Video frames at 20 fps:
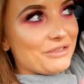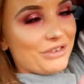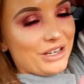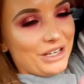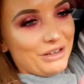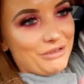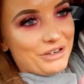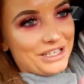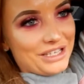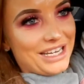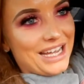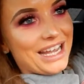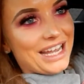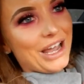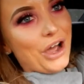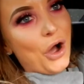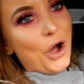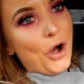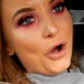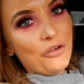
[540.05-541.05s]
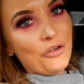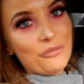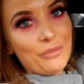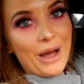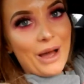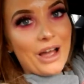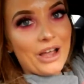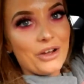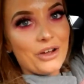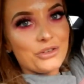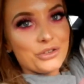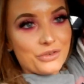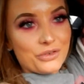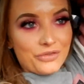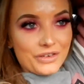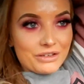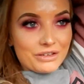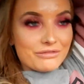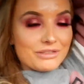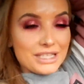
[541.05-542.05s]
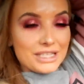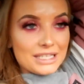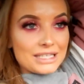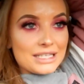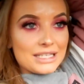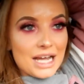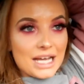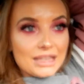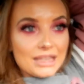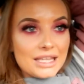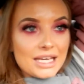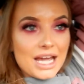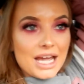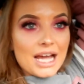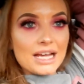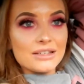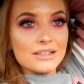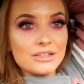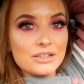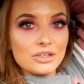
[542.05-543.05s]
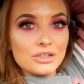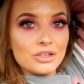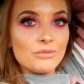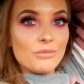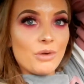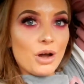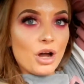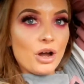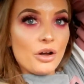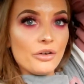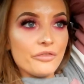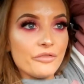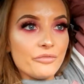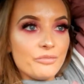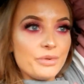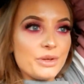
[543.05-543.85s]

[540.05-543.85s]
I really want to take it off, but I also feel really sad that it has to come off.